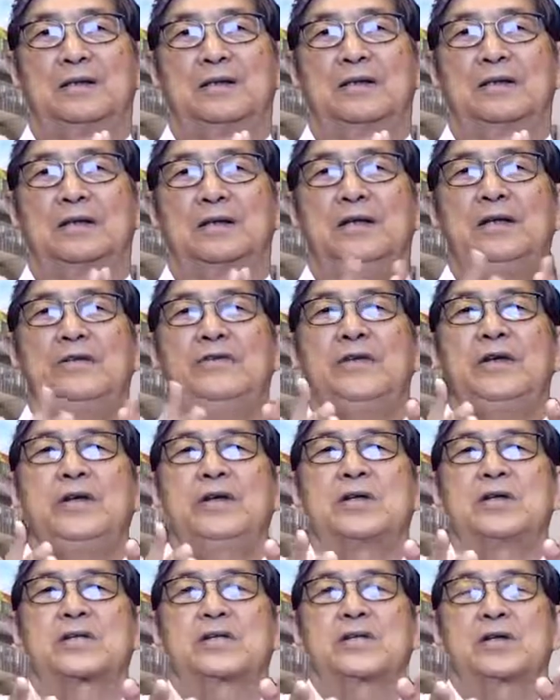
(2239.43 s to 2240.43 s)
giving
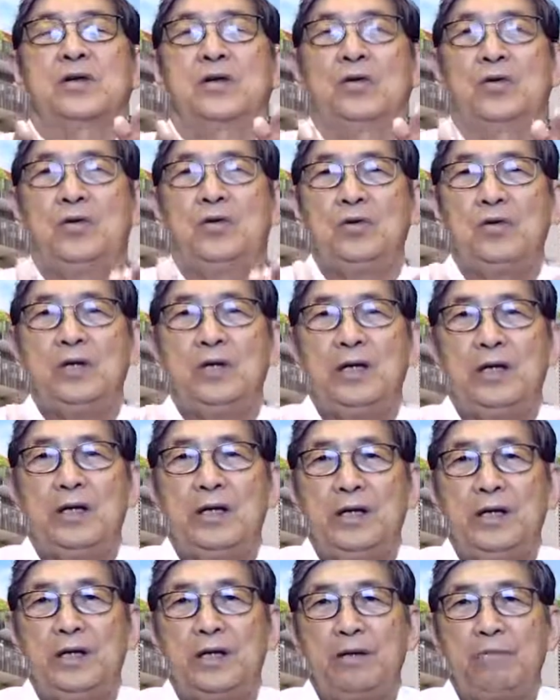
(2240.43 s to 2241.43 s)
his
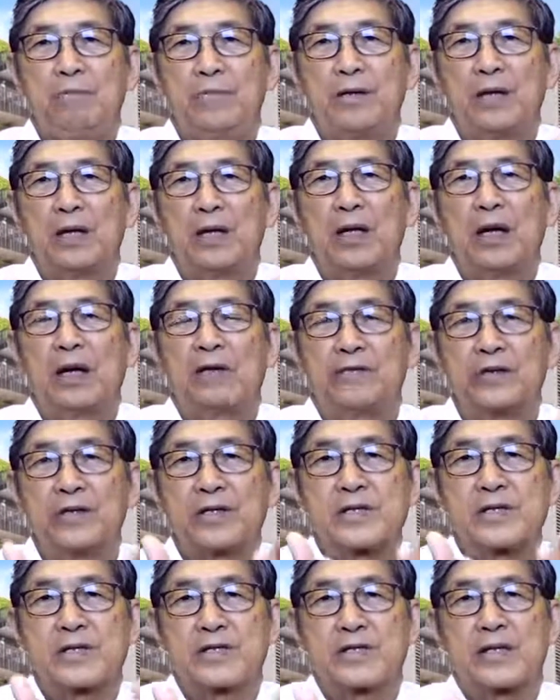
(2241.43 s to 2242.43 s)
only beloved
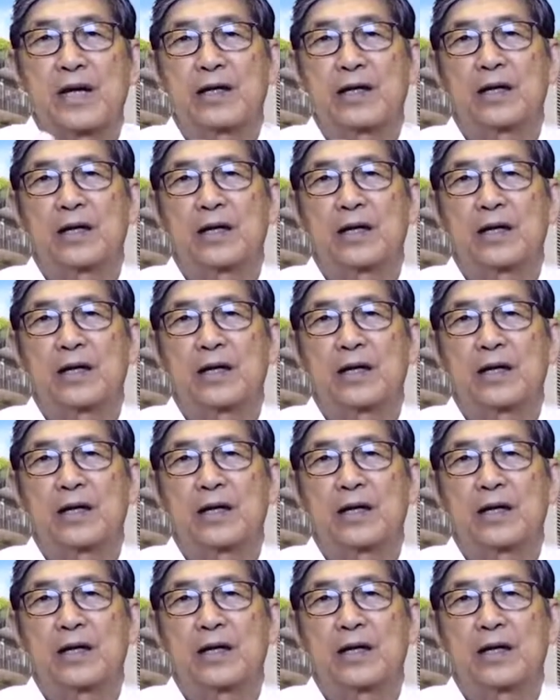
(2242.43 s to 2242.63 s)
son.